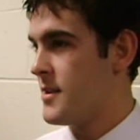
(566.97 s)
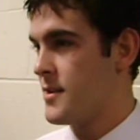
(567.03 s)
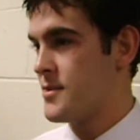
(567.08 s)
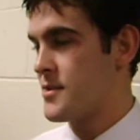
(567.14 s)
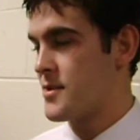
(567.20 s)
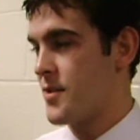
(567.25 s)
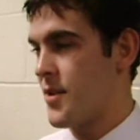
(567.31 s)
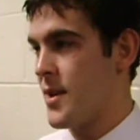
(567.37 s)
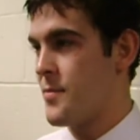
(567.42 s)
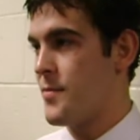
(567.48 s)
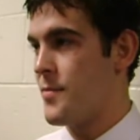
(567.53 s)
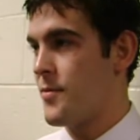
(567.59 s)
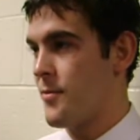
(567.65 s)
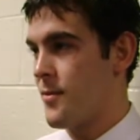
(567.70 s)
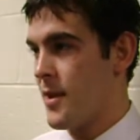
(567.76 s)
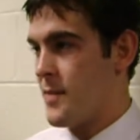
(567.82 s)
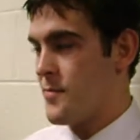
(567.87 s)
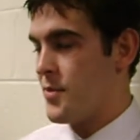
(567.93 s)
just great
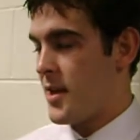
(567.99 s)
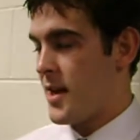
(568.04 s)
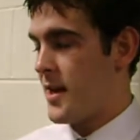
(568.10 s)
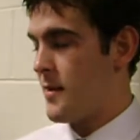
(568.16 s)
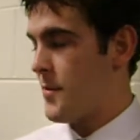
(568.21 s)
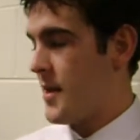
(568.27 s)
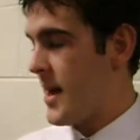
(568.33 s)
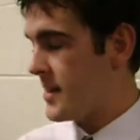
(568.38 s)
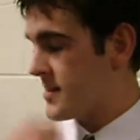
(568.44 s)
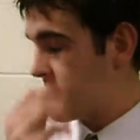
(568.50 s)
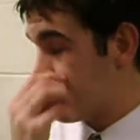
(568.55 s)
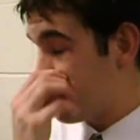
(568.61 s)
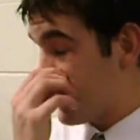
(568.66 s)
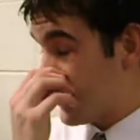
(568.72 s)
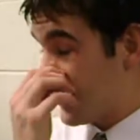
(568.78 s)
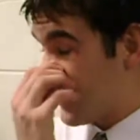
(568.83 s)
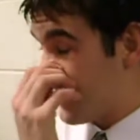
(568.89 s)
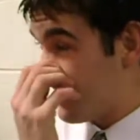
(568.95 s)
client passing
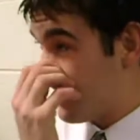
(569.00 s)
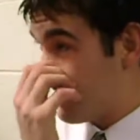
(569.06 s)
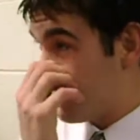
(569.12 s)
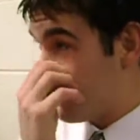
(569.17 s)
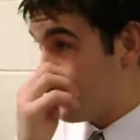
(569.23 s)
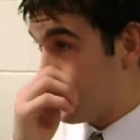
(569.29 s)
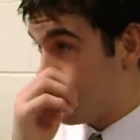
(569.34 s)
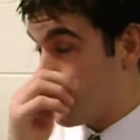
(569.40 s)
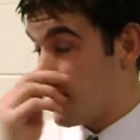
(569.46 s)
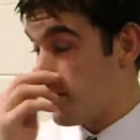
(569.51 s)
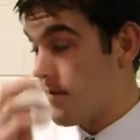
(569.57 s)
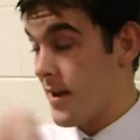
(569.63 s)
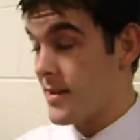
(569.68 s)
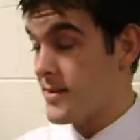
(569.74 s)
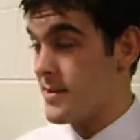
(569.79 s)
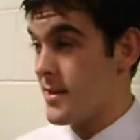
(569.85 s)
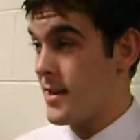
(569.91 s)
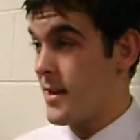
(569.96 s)
by the
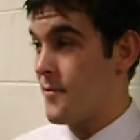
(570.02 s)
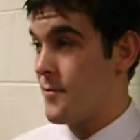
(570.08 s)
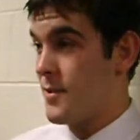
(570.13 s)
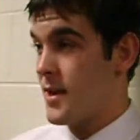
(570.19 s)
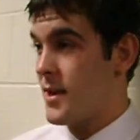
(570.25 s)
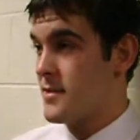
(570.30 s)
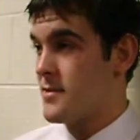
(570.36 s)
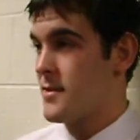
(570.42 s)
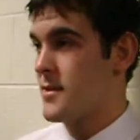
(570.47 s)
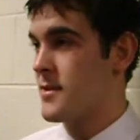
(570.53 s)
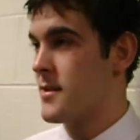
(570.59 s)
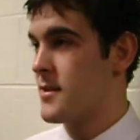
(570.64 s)
defense and everyone else.